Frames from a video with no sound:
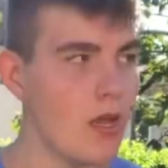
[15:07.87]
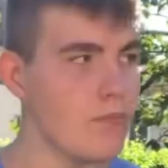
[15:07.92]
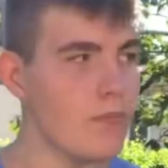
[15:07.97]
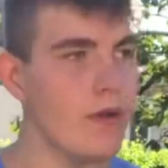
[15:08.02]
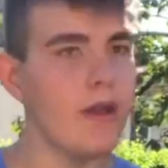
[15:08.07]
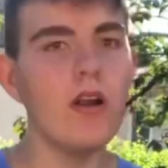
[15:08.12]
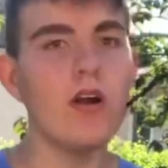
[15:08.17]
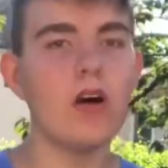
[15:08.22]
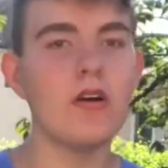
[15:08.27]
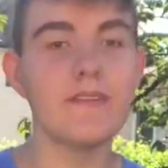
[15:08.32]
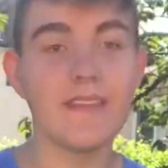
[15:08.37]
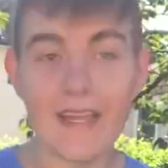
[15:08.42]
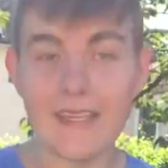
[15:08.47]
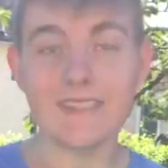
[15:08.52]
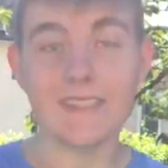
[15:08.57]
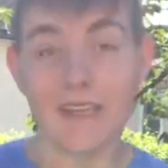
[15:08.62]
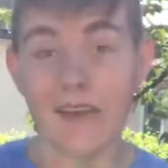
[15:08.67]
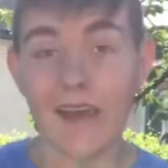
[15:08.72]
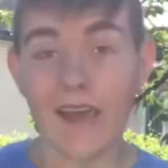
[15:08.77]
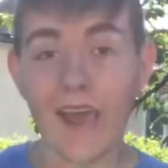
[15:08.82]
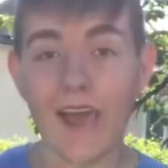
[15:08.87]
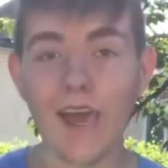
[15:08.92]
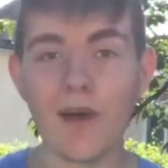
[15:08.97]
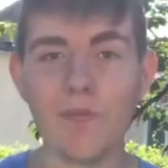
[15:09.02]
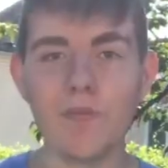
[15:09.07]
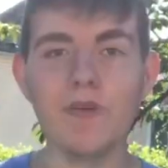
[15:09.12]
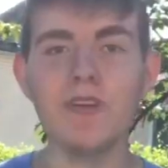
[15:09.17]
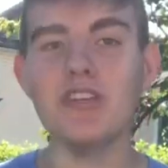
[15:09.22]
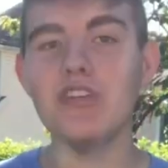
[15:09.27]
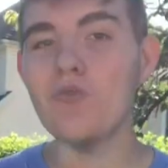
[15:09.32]
But in all, that's gonna
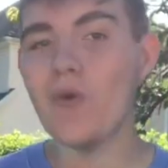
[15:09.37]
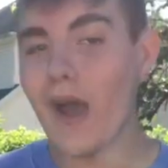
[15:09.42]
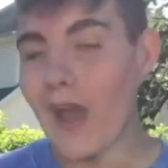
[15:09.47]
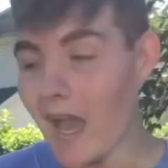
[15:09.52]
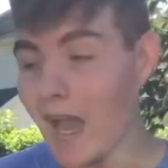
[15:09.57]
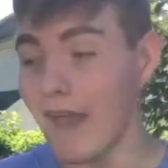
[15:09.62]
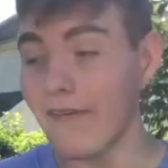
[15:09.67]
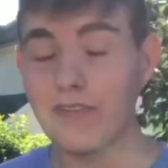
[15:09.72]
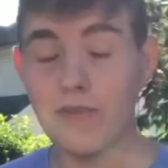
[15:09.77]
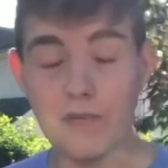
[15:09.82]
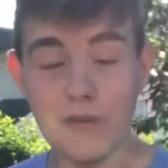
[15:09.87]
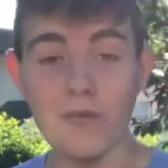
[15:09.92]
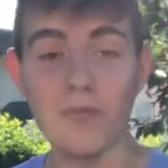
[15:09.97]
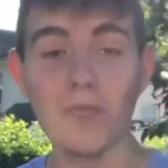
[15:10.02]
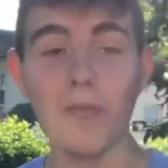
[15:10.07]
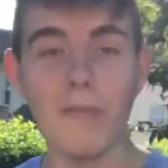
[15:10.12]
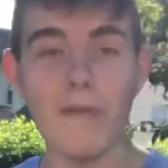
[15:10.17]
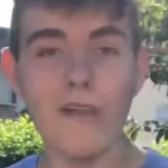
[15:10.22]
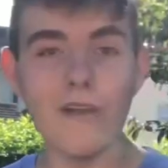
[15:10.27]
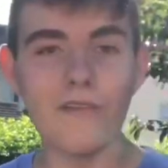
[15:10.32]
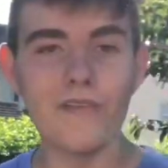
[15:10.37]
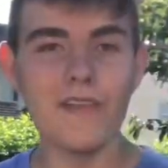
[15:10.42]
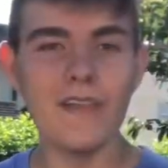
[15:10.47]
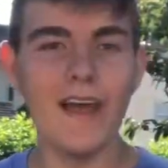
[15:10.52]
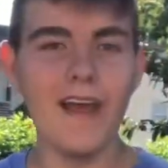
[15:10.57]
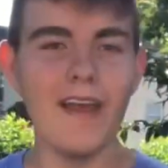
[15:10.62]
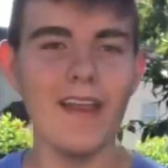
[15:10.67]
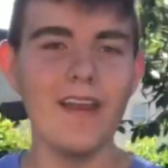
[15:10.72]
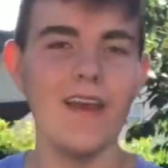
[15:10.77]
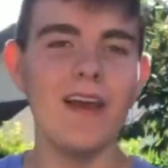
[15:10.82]
happen. You have to be prepared for
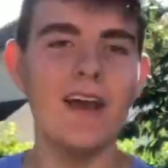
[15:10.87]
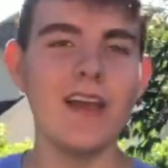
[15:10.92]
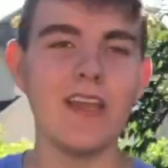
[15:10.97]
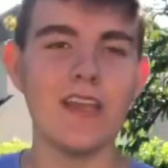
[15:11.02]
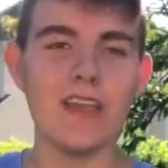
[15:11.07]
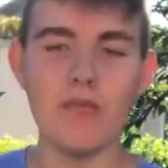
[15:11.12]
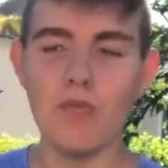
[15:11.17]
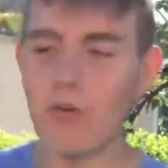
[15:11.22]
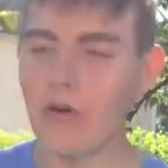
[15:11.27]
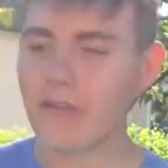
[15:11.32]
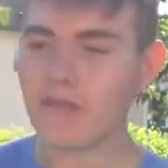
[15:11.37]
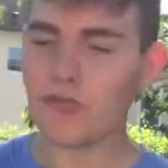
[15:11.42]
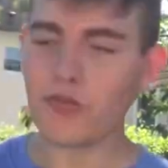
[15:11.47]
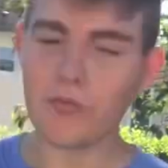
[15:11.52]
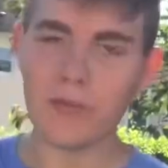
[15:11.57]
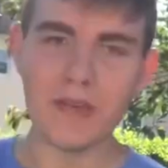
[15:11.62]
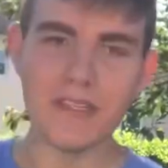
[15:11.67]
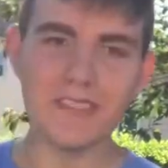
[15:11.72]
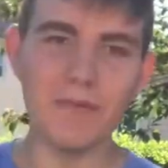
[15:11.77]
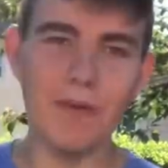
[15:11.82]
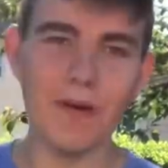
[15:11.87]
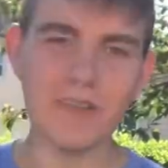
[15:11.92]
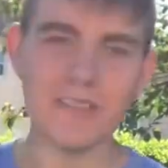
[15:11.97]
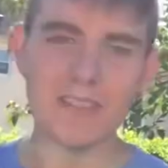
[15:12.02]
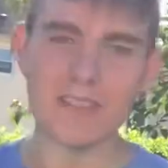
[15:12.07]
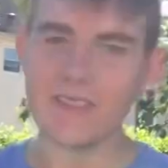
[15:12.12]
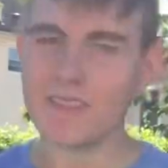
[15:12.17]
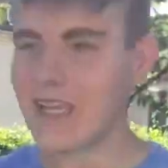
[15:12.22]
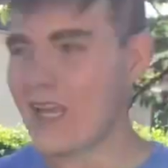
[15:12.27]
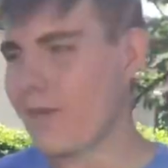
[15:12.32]
that. You will have to replace the
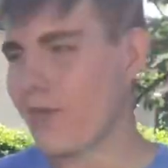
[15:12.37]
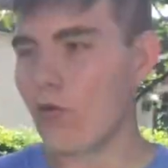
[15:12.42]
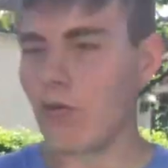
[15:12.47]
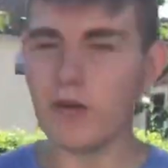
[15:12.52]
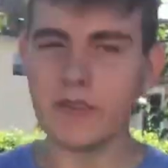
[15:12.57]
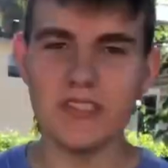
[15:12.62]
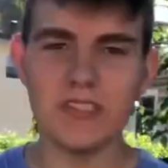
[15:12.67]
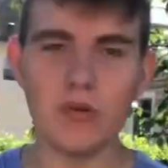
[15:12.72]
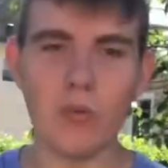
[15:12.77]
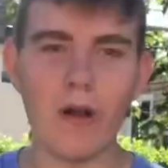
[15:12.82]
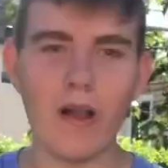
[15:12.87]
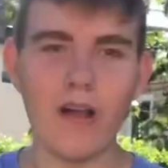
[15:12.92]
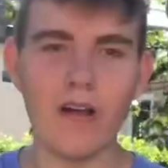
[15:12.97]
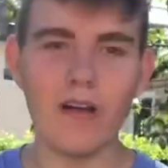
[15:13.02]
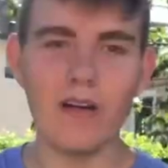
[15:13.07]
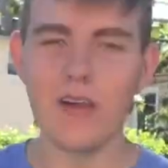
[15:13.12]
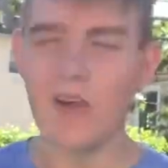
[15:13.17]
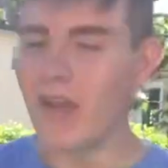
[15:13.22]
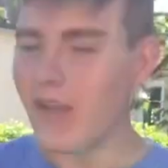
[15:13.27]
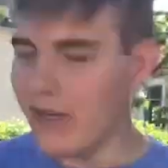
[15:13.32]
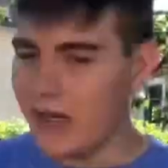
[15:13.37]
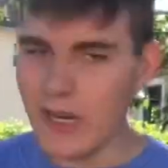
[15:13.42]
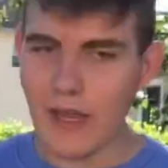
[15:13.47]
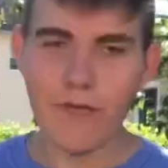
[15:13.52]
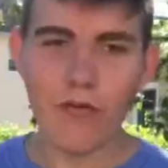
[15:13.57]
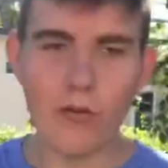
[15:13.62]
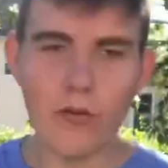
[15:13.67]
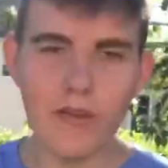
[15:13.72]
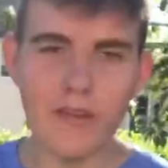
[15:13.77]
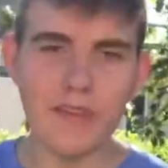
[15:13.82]
belts, I'd say, every once in a while.
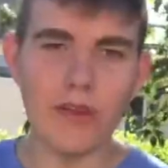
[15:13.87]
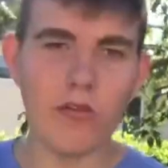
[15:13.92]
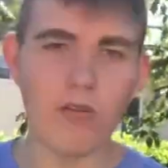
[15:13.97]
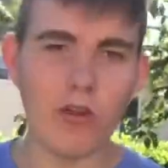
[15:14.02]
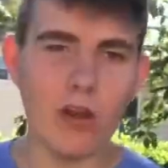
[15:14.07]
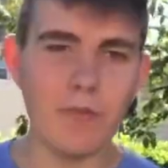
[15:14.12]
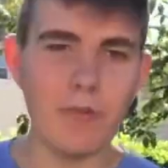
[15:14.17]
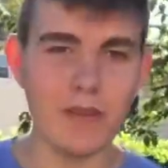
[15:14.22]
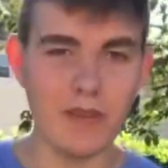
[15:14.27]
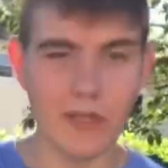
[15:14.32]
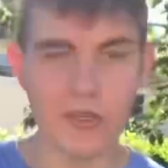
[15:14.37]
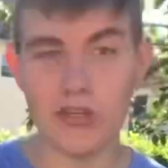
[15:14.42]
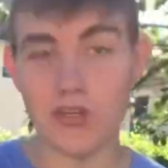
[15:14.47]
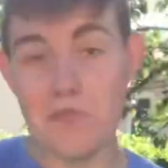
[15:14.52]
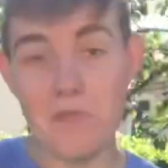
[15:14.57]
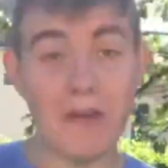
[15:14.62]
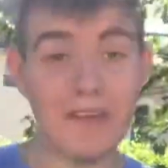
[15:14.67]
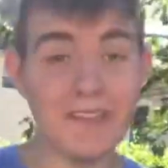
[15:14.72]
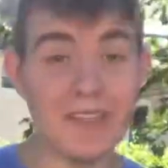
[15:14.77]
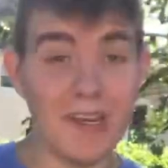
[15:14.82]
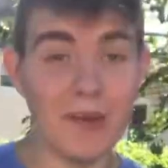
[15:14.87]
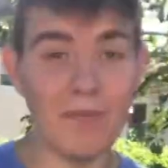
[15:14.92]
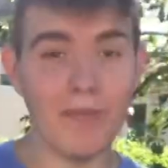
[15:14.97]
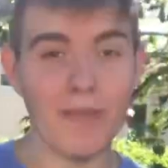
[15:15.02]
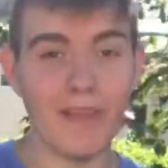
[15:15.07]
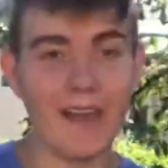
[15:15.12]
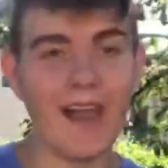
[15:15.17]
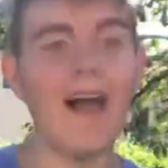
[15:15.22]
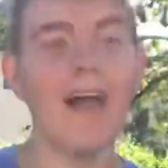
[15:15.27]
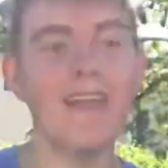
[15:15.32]
Never really the grip unless you mess it up
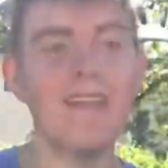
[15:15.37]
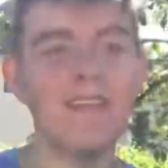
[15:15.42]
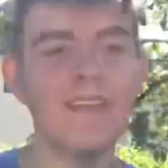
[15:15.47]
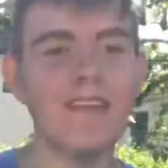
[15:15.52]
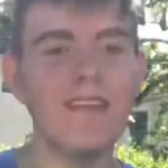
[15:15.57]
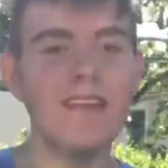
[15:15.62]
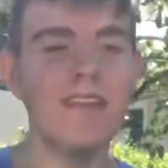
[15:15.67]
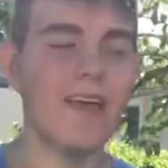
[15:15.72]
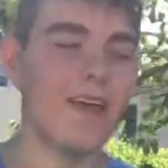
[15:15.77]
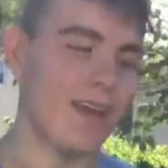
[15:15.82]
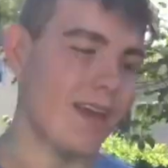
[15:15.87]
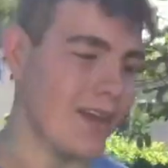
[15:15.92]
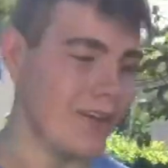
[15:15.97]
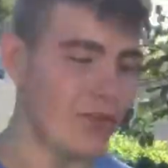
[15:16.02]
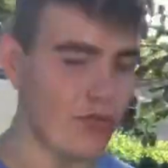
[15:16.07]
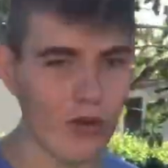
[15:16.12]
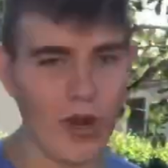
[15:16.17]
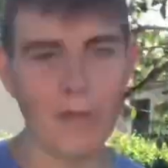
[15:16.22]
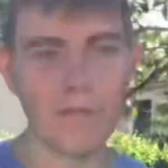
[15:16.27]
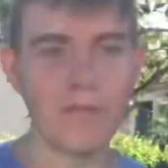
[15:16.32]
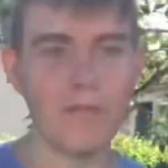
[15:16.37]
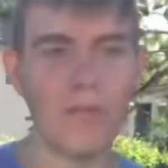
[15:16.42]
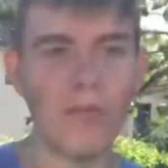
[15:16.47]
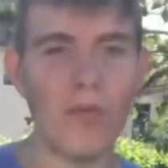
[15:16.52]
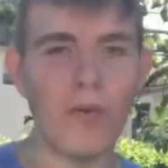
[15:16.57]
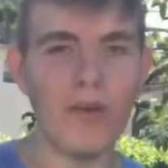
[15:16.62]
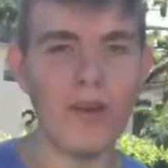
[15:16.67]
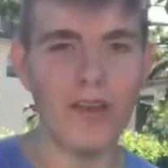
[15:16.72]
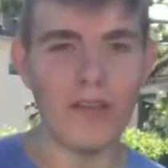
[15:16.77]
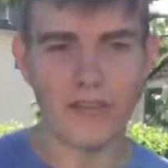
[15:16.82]
like I did. Like I dropped the
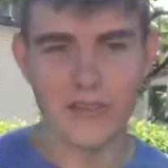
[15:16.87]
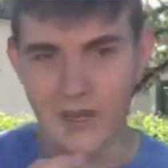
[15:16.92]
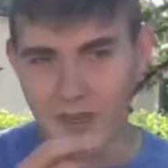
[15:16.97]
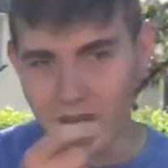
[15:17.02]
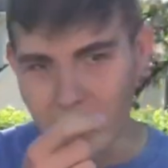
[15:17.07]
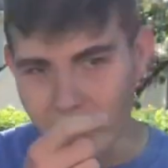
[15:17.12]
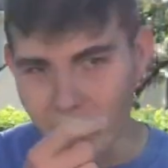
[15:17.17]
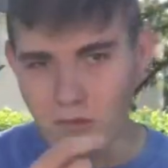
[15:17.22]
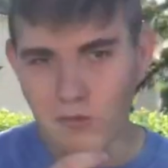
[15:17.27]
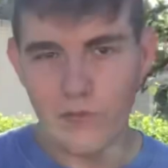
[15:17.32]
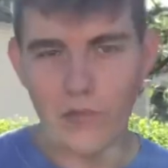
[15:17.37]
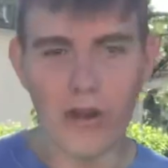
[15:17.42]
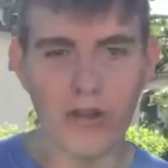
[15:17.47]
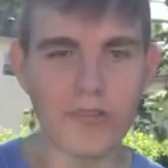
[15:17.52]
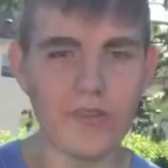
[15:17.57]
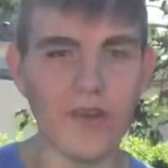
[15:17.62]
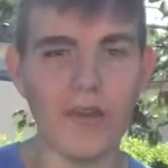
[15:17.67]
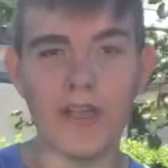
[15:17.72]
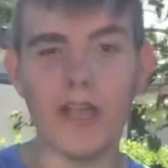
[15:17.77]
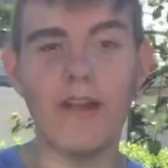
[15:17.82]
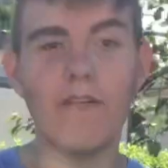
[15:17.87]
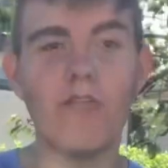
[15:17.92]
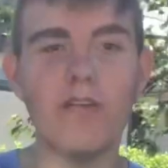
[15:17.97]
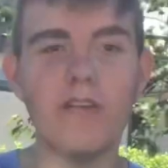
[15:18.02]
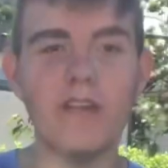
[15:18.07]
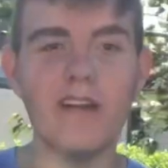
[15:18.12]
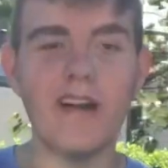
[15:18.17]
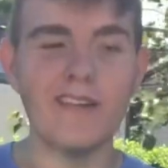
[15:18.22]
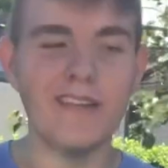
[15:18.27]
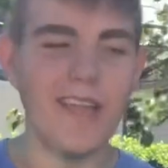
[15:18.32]
board down, there's like a little mark there I covered
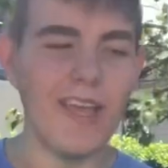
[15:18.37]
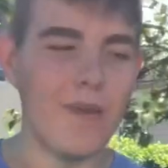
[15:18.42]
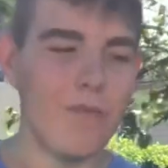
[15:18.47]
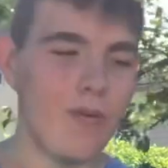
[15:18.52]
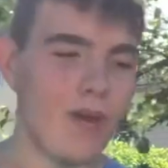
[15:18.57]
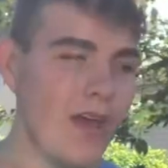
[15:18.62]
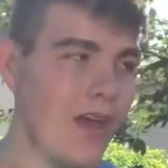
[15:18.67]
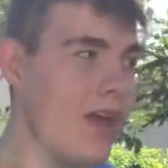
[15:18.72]
with duct tape.